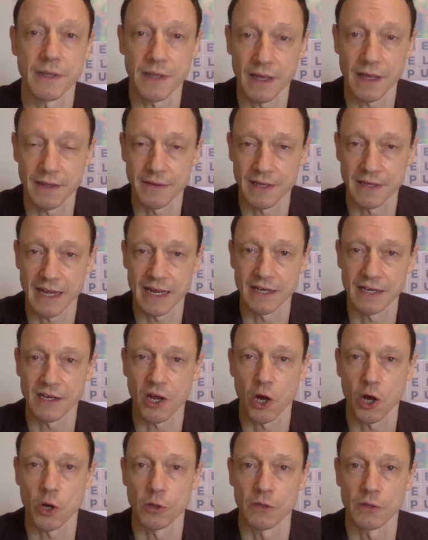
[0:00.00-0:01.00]
the end
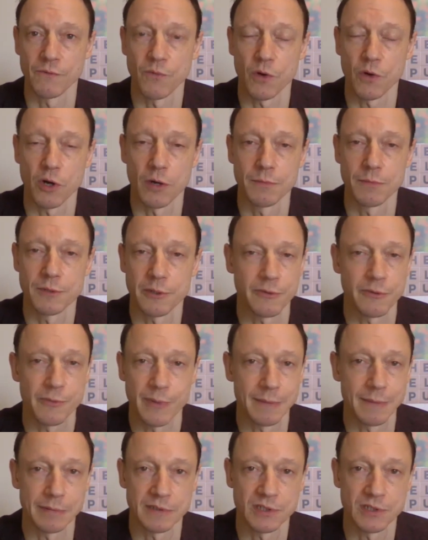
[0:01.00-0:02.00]
goal of what I'm doing with
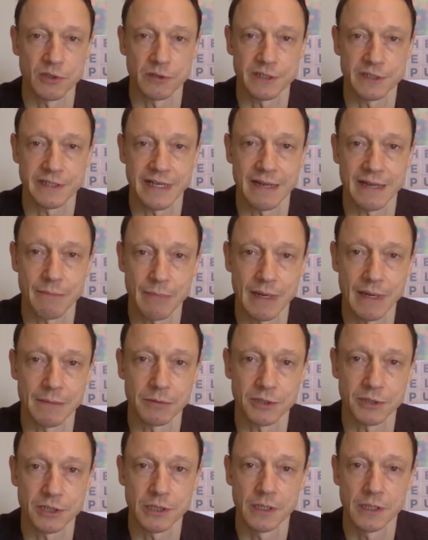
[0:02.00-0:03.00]
people is not to get
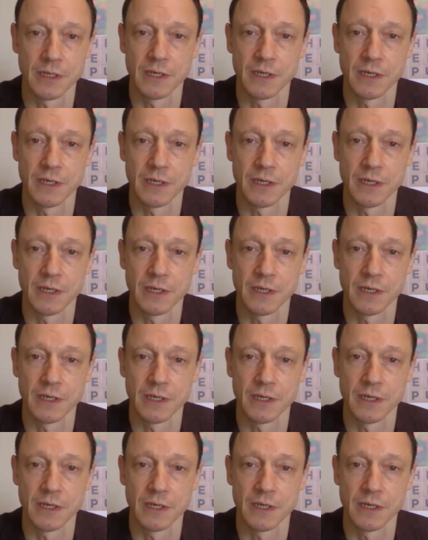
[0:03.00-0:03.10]
published.